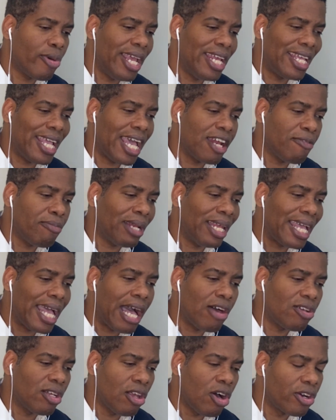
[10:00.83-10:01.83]
kind of play
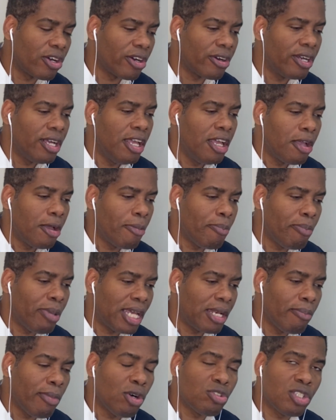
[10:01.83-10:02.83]
out longer, but
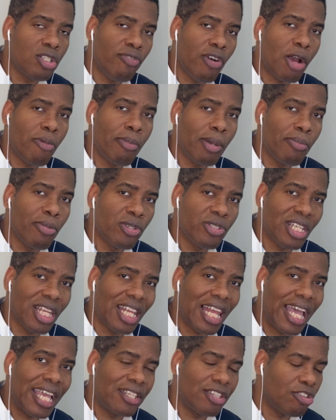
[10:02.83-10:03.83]
most of our members
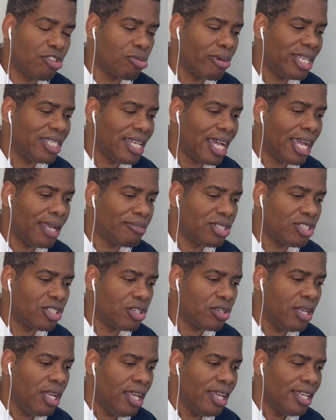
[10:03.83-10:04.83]
like the 3 times
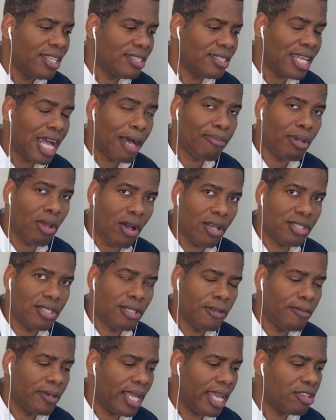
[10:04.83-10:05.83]
stop loss.
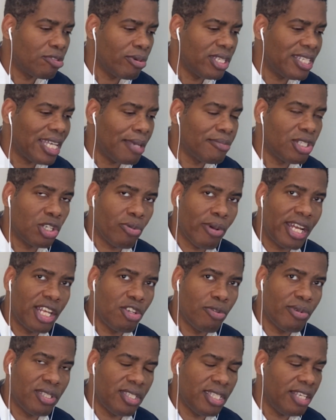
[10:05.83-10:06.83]
Okay, 3 times the credit you
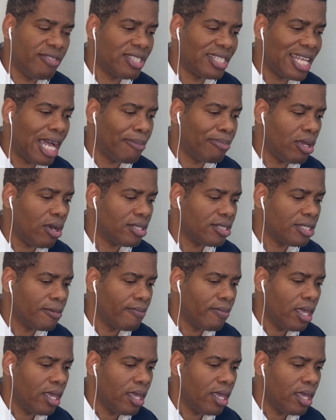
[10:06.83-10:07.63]
receive, stop loss.